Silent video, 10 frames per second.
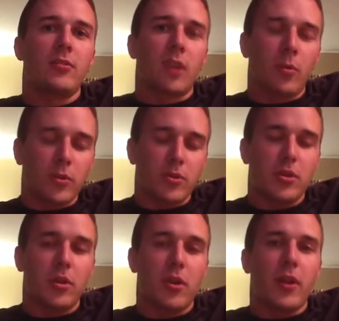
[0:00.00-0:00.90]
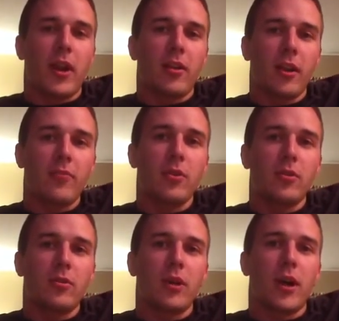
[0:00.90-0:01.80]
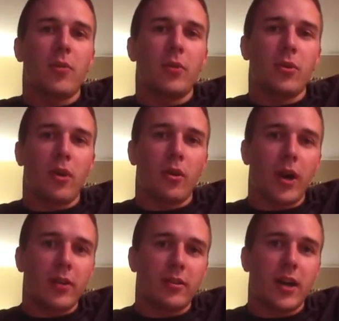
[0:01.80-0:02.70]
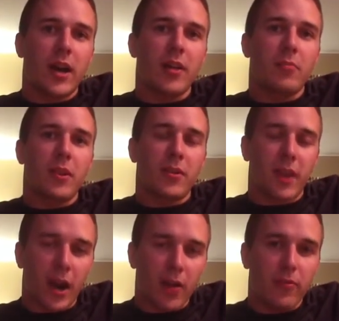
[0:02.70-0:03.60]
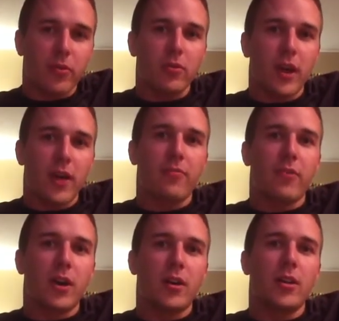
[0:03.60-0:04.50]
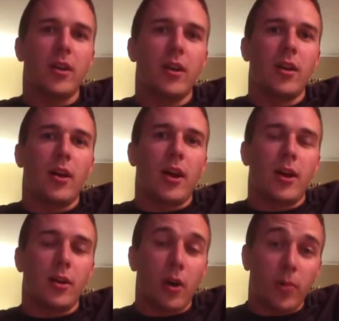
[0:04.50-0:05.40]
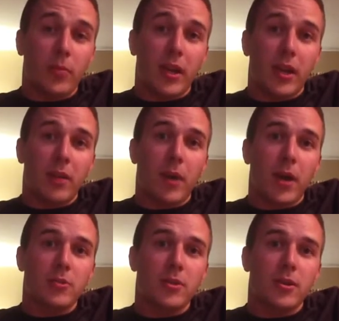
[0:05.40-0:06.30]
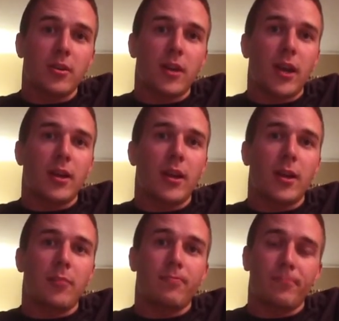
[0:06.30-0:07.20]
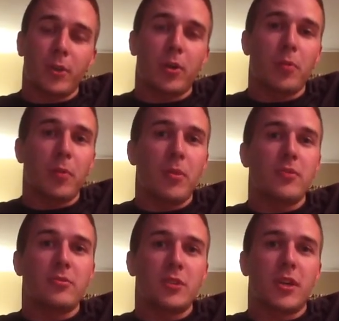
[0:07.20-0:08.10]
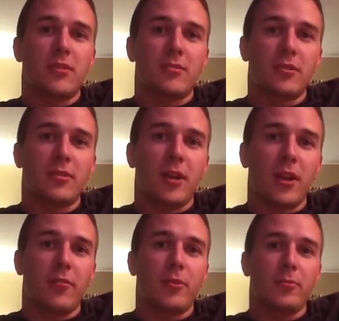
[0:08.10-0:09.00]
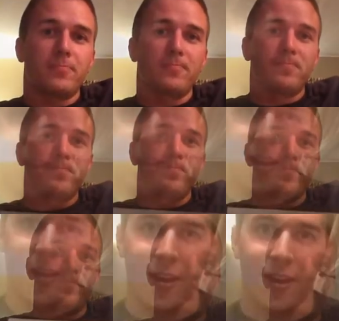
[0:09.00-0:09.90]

So I want you to know that I love you. Uh, when you all go out tonight, be careful, have fun, uh, know I'm thinking about you, and um, you're going to be Mrs. Jenkins I love you.